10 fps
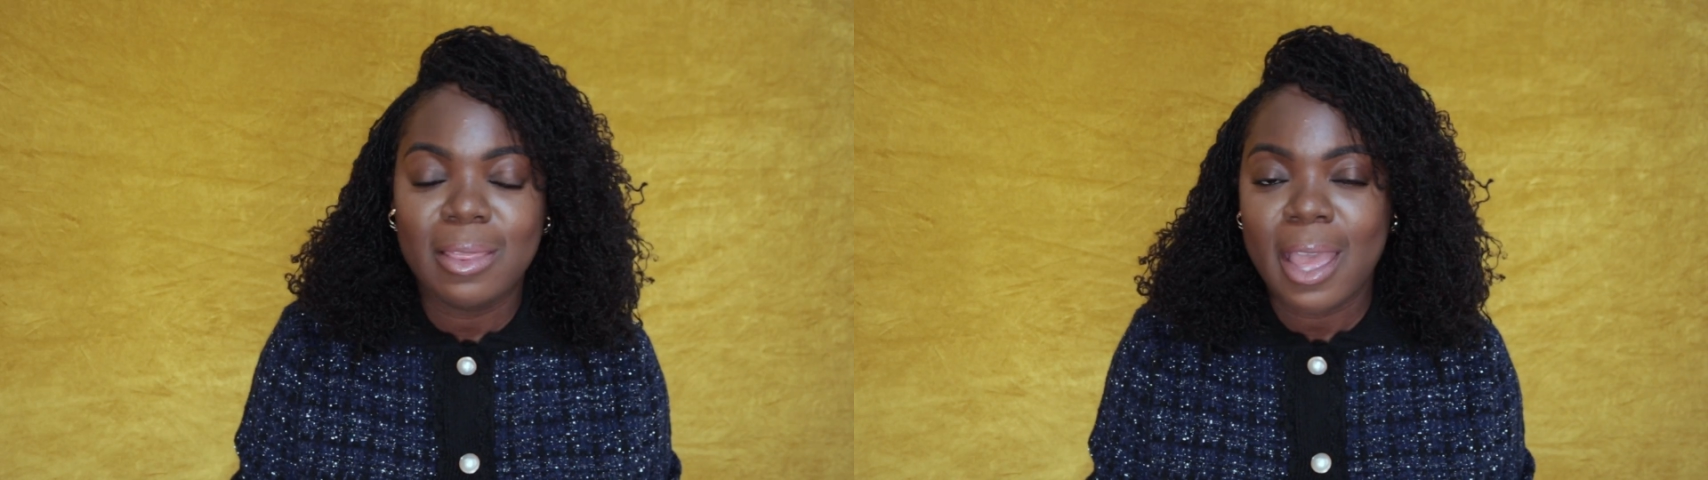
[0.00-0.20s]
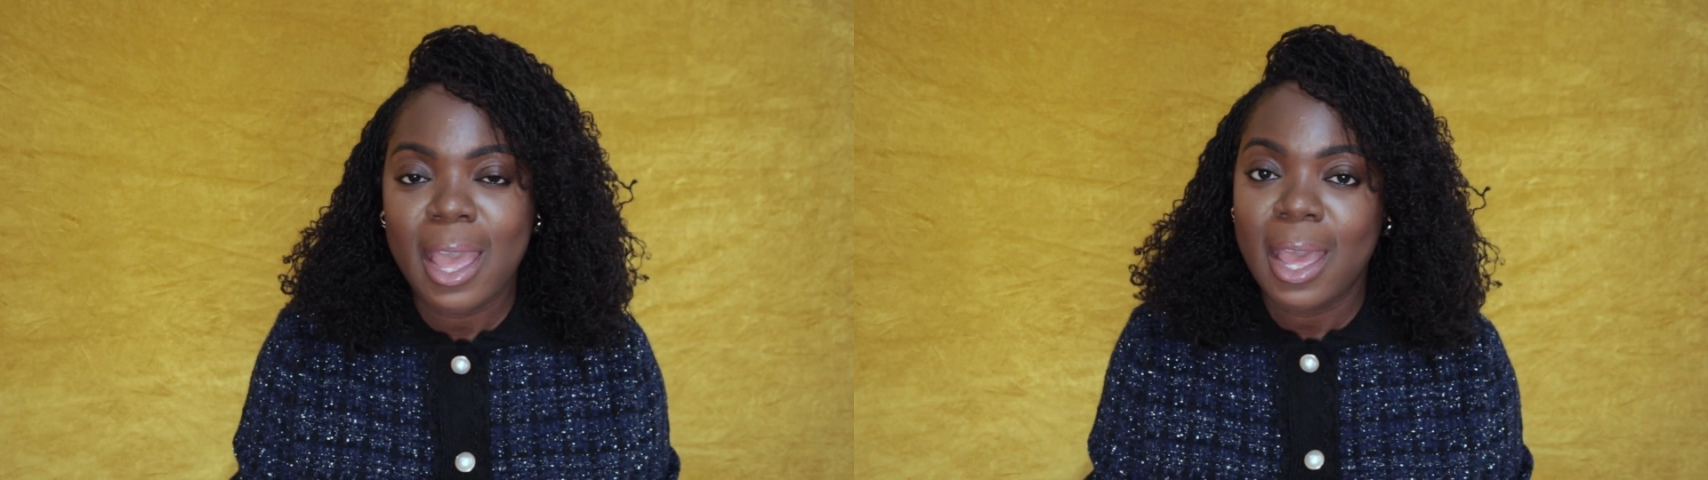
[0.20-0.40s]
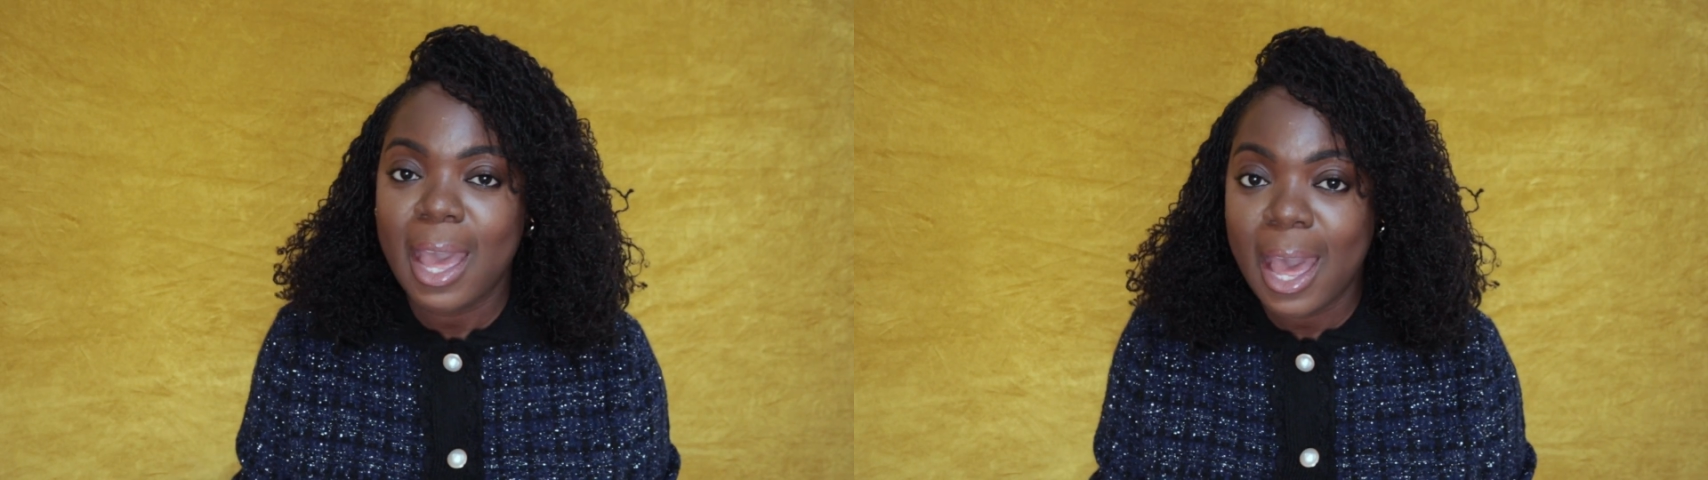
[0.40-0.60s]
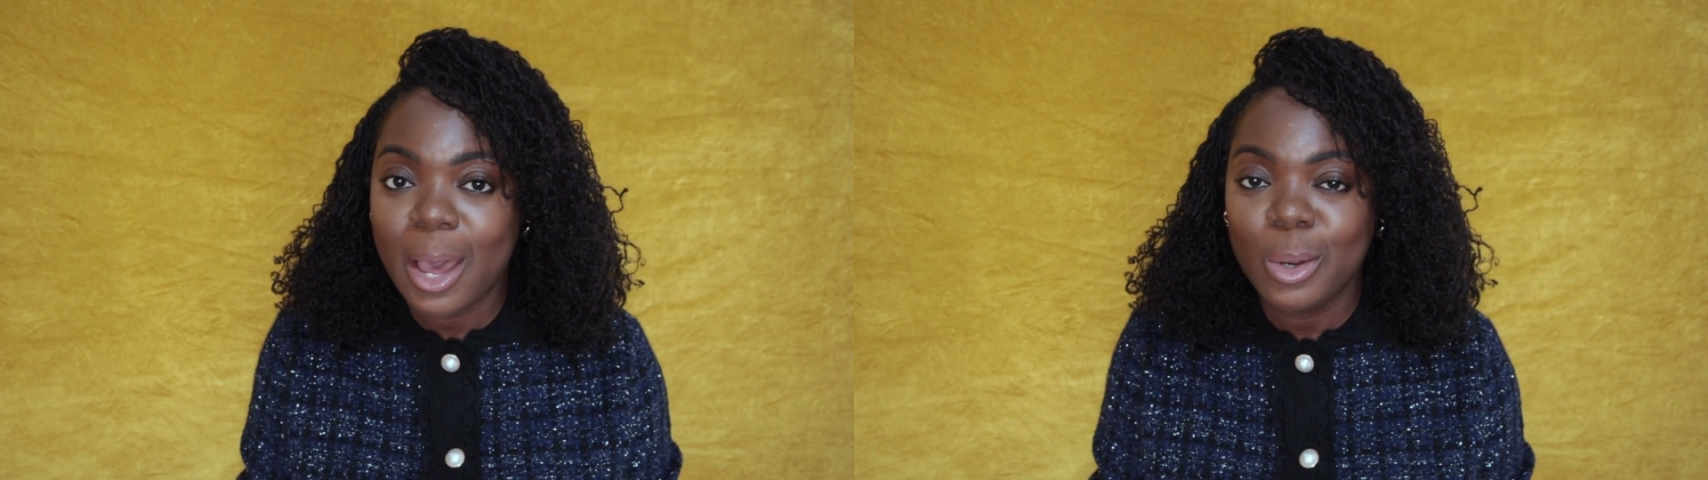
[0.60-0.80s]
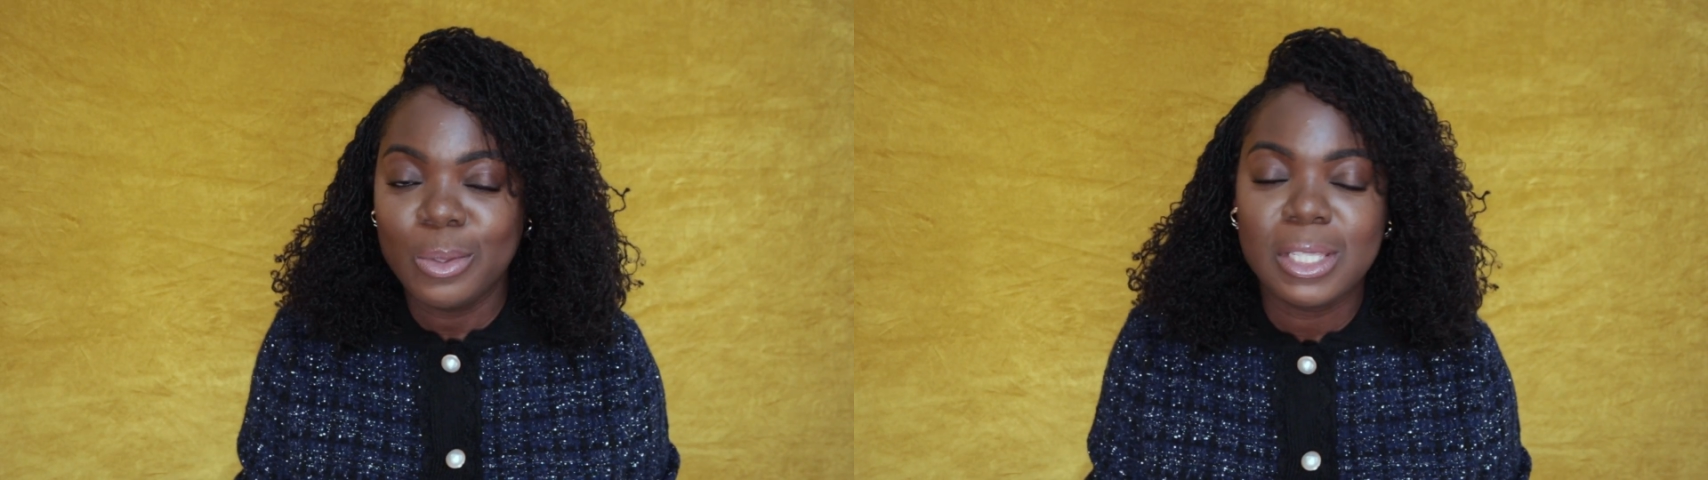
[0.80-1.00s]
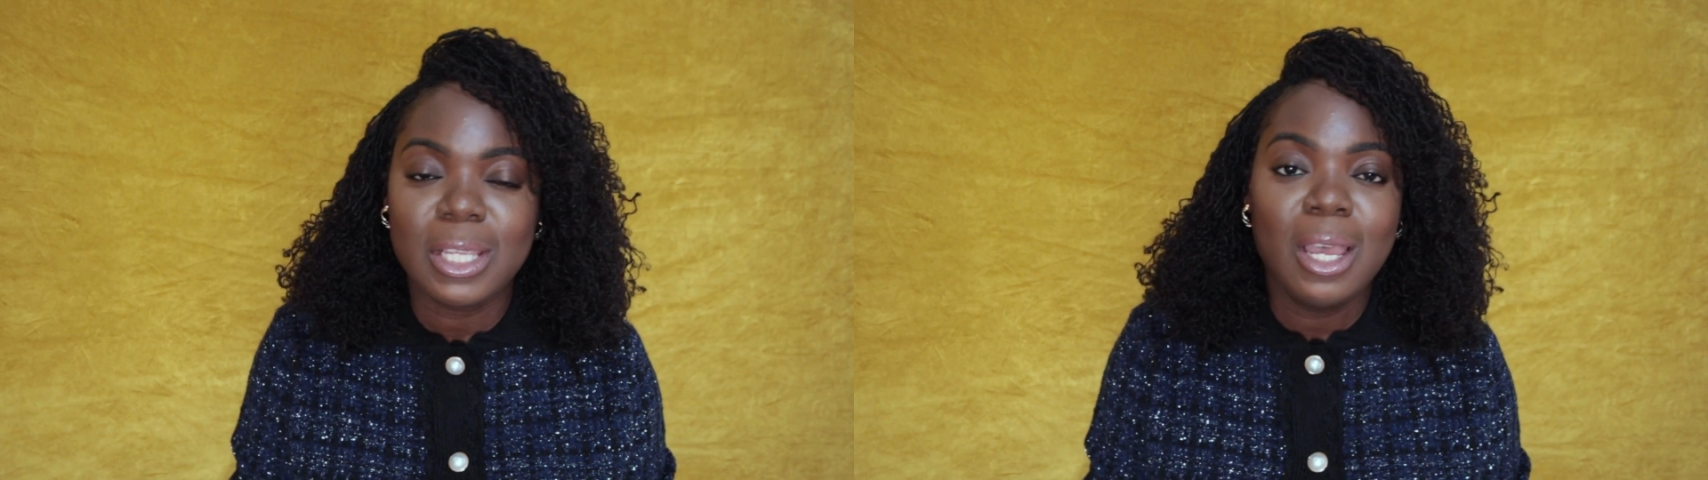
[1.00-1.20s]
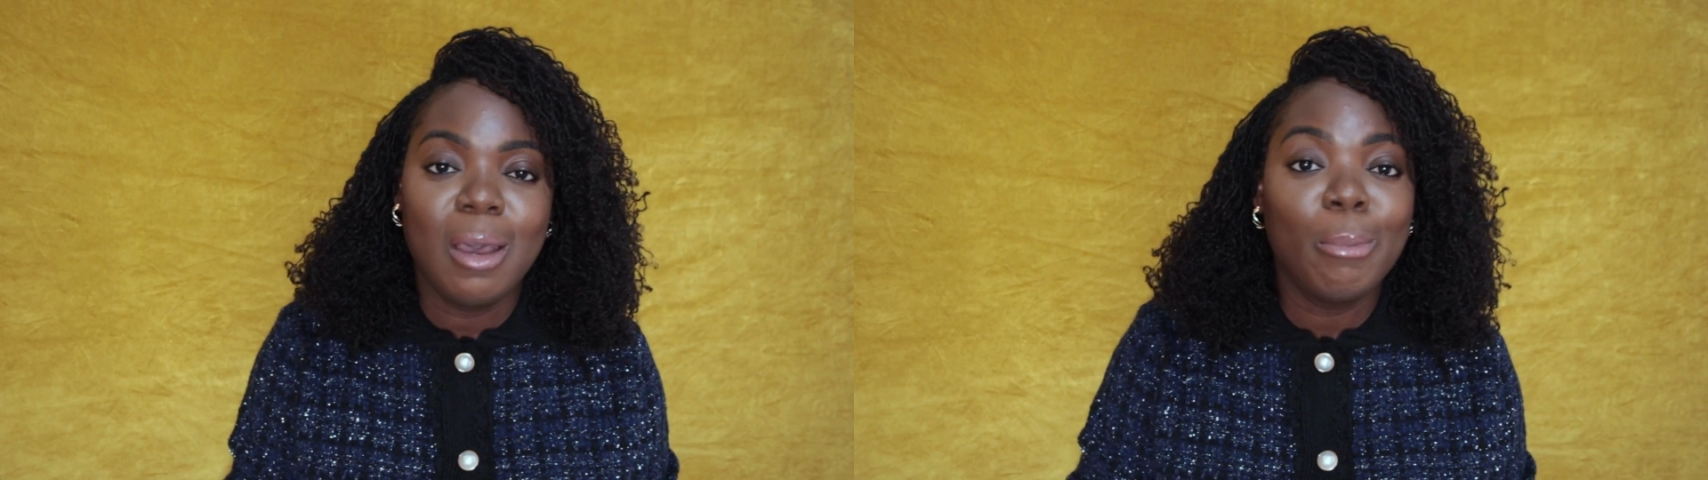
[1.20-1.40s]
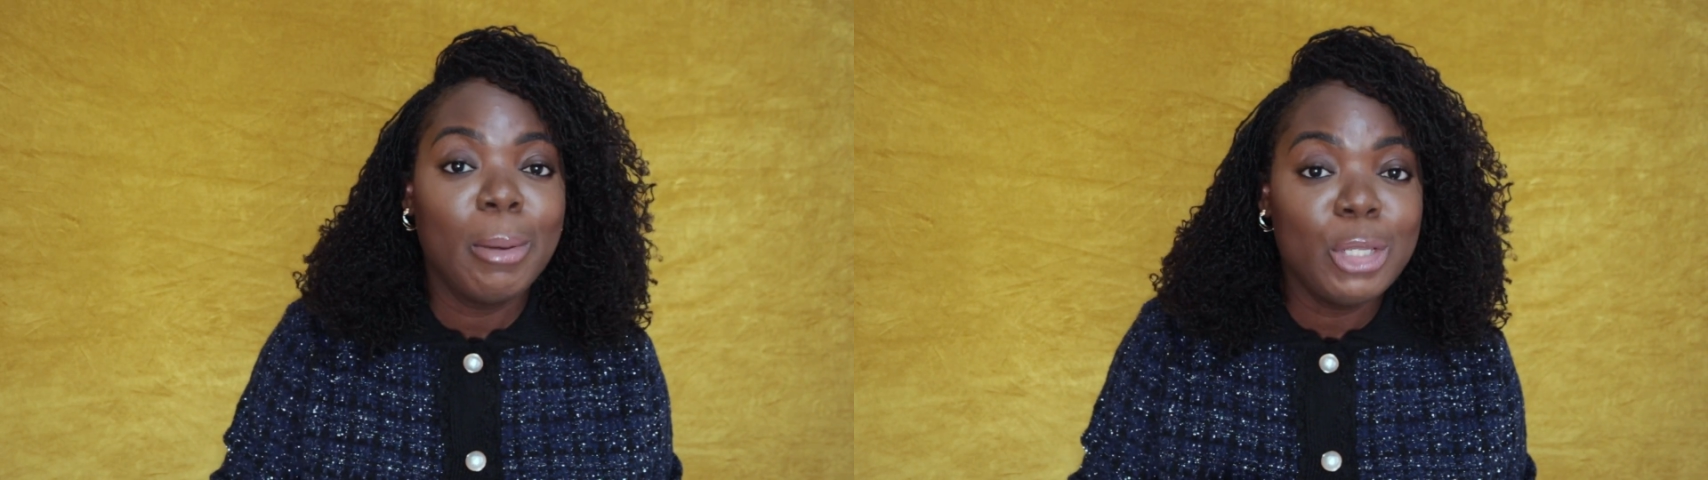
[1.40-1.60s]
their hair out,
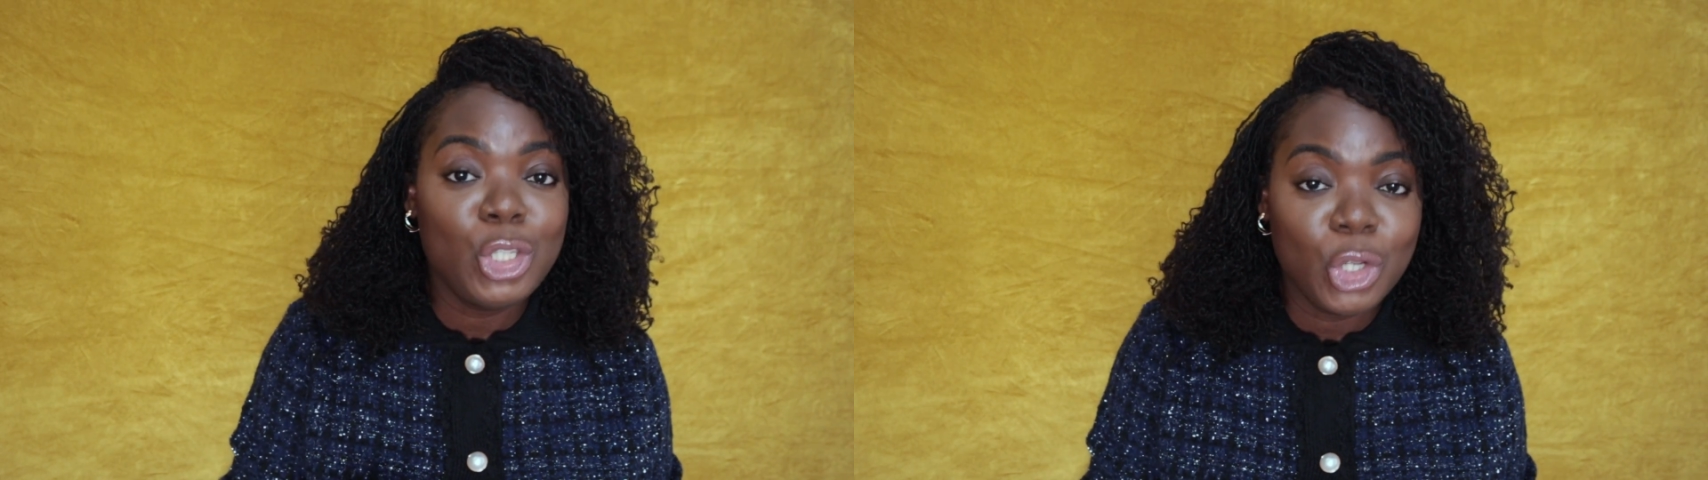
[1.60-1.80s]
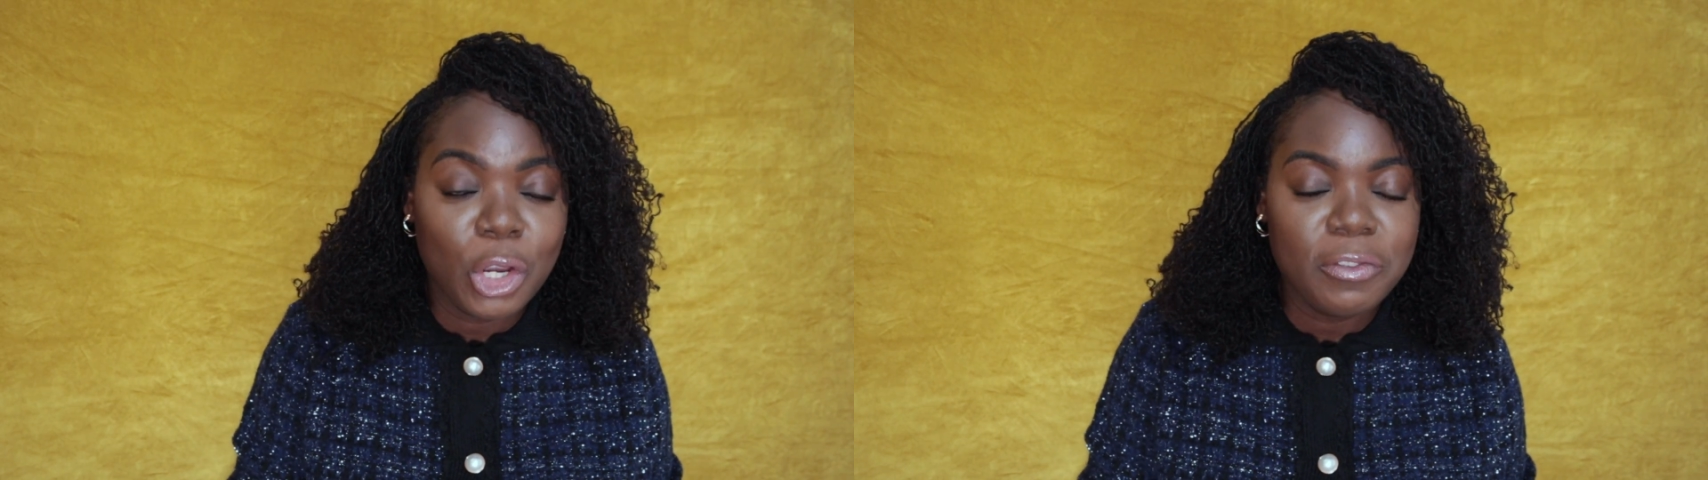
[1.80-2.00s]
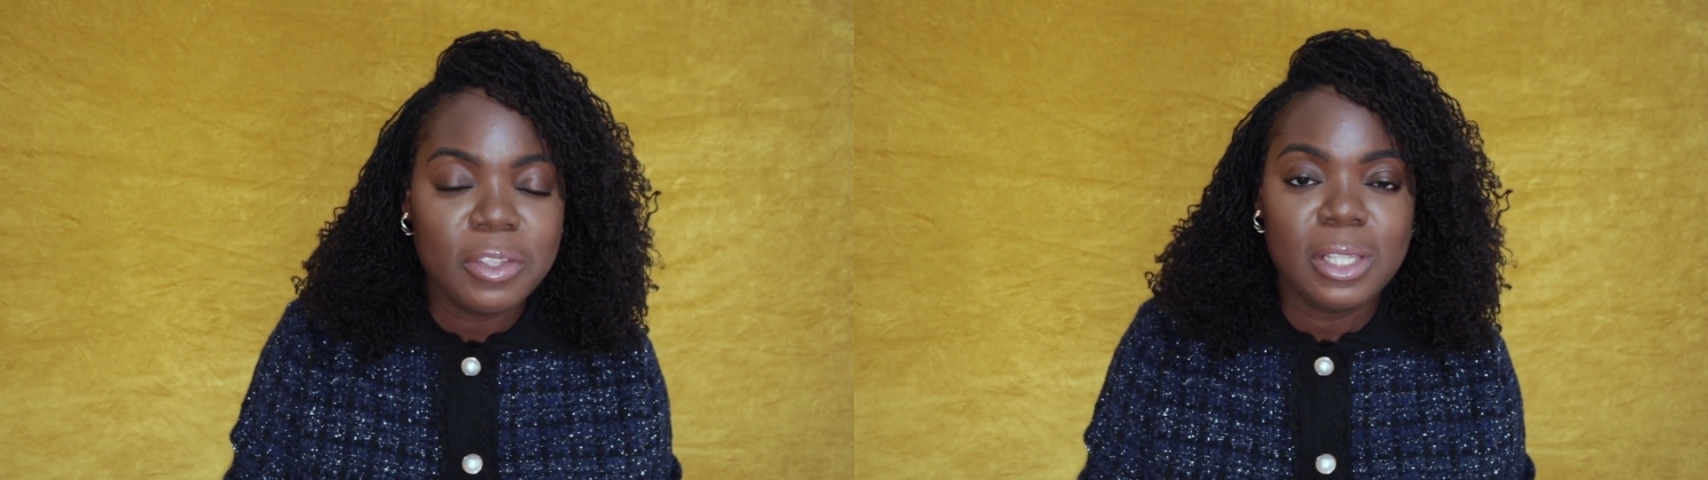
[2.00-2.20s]
but majority